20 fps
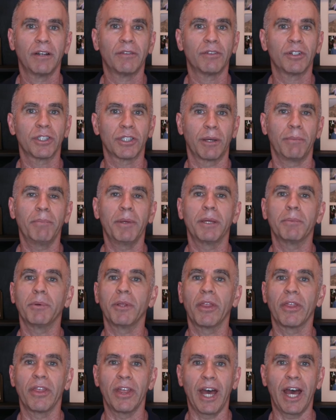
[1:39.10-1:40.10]
for some
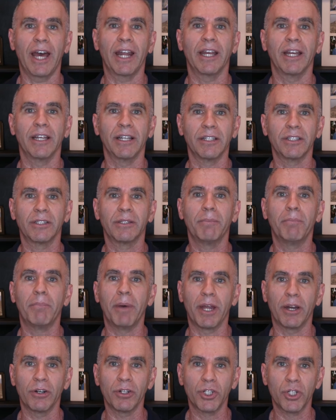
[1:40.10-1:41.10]
people, that is the
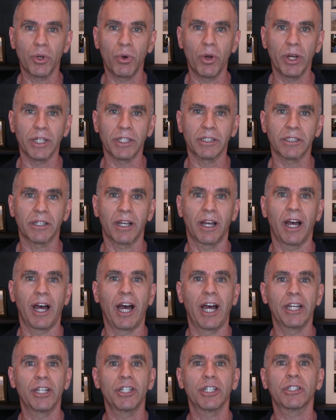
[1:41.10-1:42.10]
better choice.
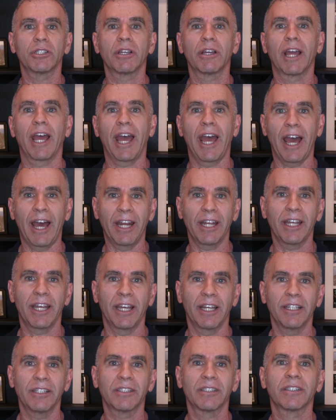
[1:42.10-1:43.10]
I just had a
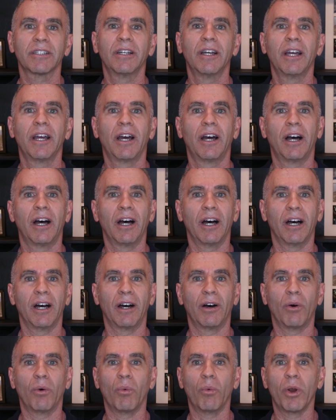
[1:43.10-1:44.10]
case
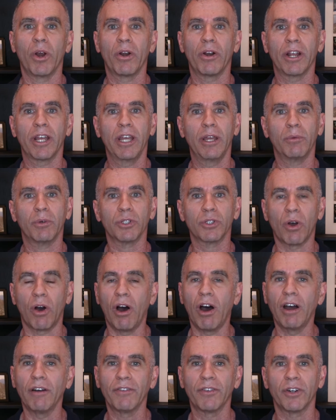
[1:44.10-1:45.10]
uh, where he was
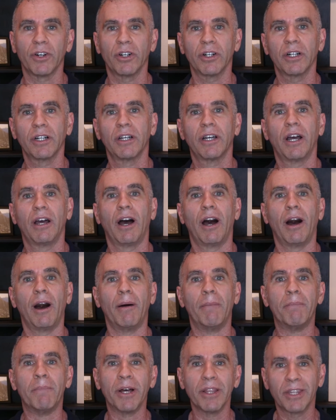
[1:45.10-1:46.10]
offered
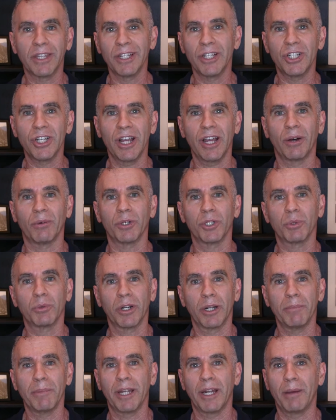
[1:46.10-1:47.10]
a month in jail, which
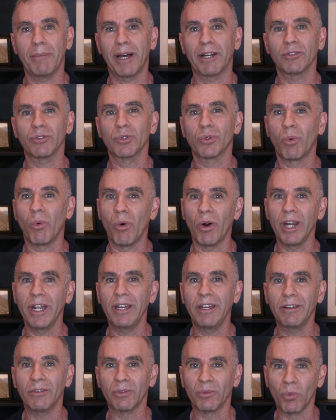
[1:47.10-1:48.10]
would have been about
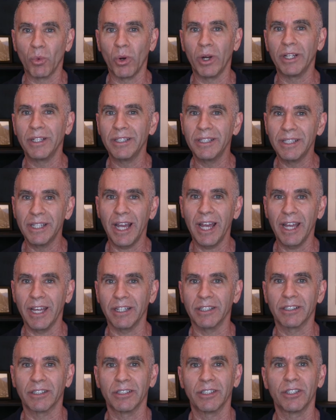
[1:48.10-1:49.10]
21
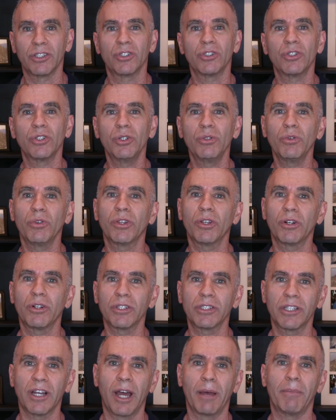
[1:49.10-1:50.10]
days, because it's two
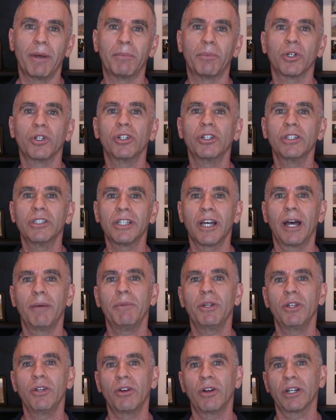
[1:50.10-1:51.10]
thirds time. Remember, good
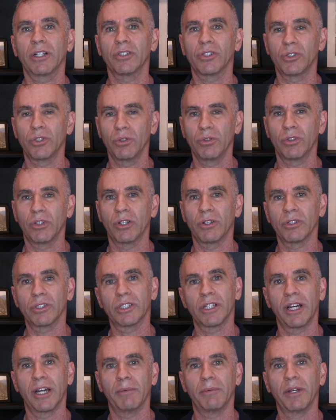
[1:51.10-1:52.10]
time in New York is two
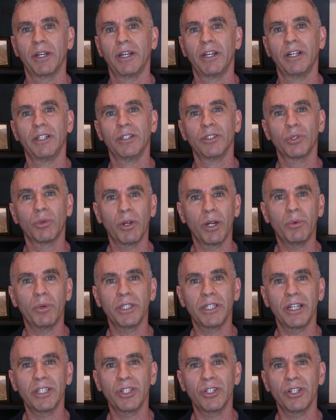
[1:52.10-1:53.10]
thirds time.
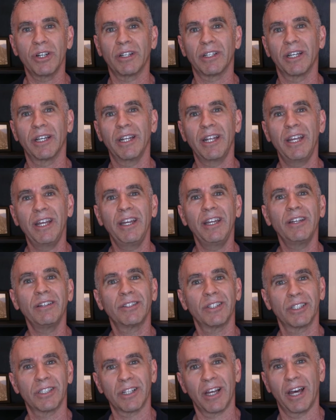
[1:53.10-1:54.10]
21 days in jail. And he
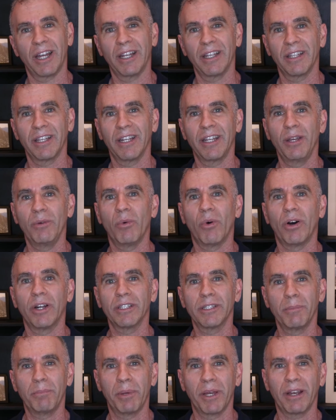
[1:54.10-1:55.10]
decided that he
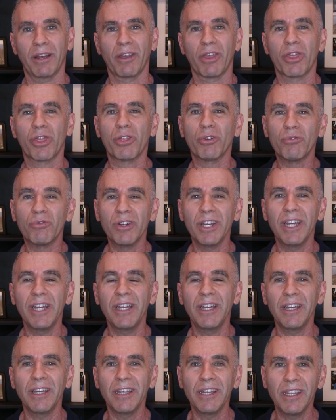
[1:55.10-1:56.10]
wanted to pick
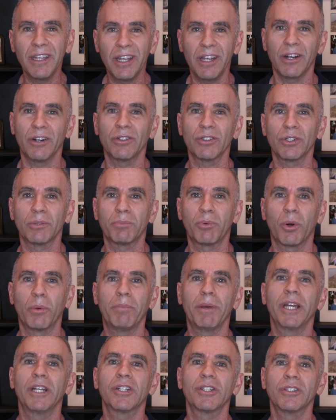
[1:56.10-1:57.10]
three years of
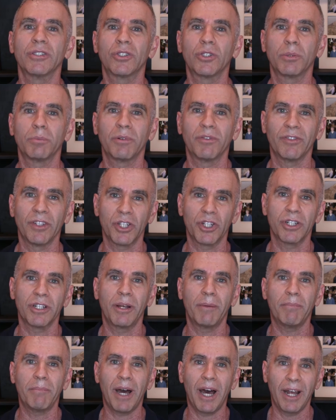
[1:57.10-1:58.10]
probation,
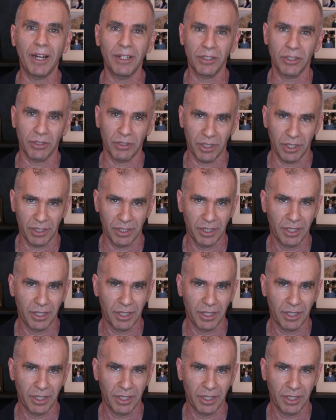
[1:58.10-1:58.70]
supervision, and monitoring.